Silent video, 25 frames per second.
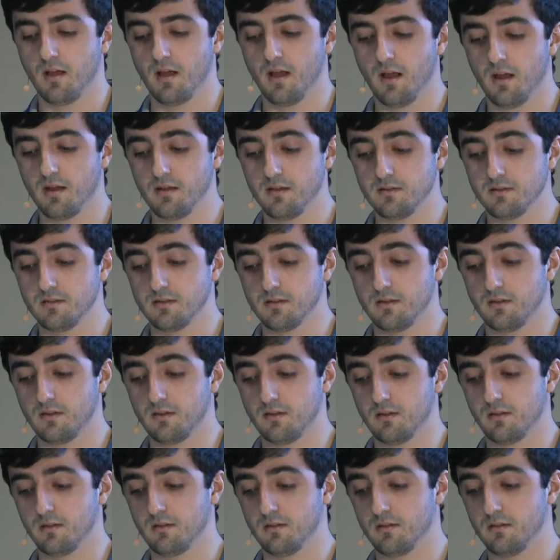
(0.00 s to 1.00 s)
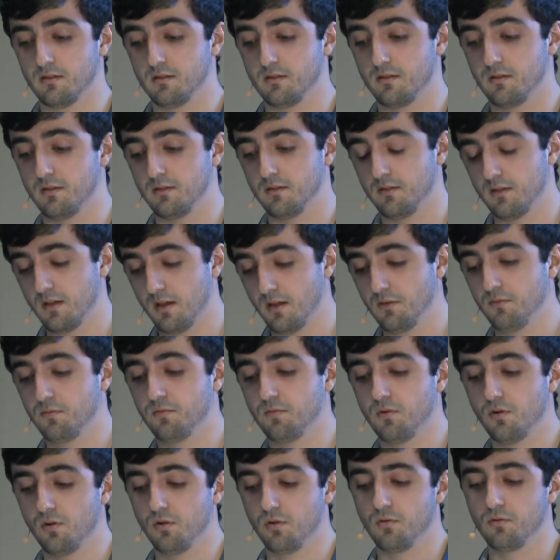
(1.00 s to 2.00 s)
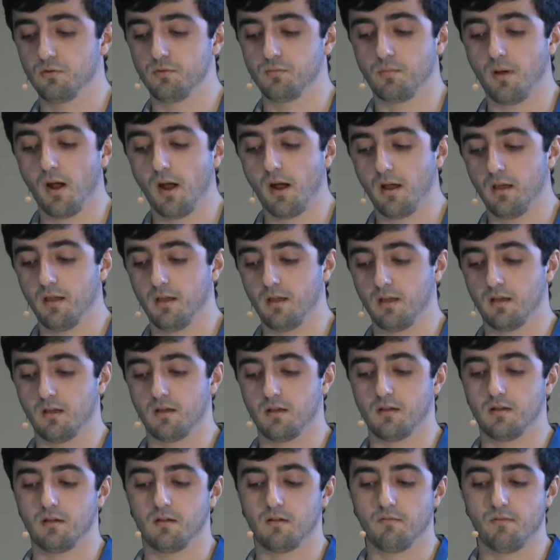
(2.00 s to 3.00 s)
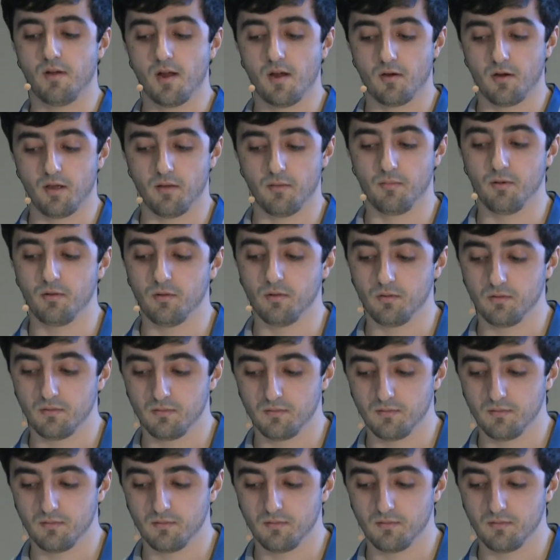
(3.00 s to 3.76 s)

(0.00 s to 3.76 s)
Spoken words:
And then followed by variable.